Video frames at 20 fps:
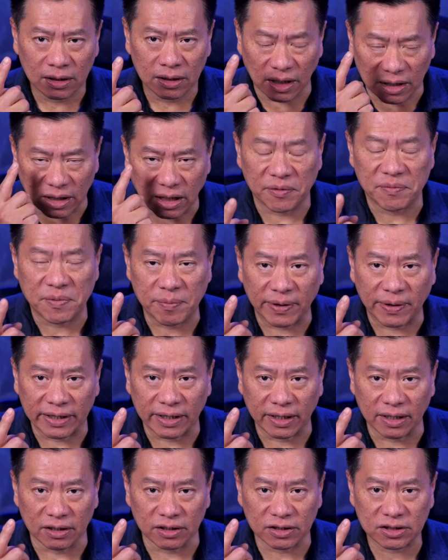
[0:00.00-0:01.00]
than
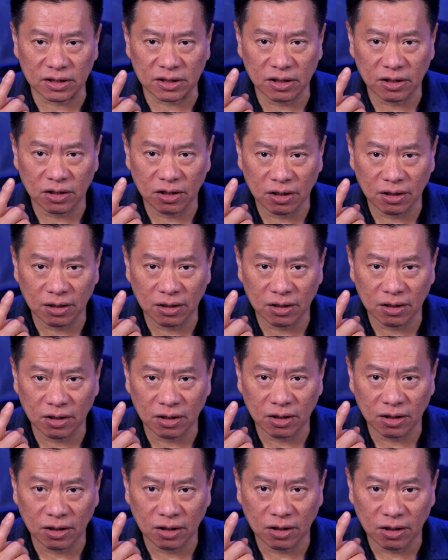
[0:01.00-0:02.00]
everybody else
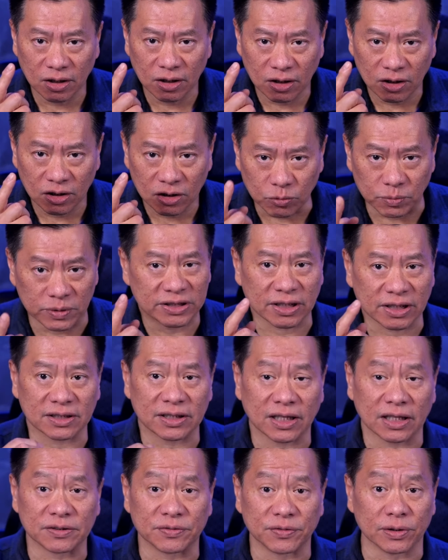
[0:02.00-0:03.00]
to be
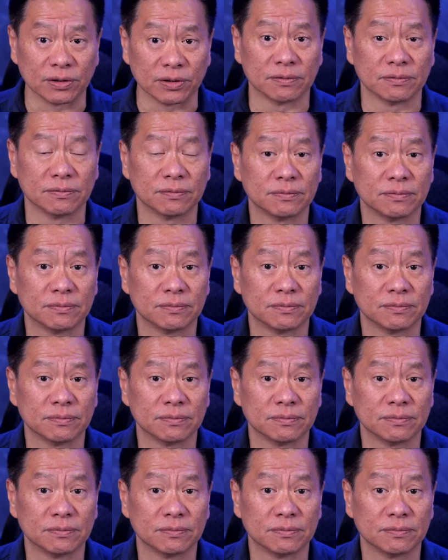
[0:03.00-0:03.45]
successful.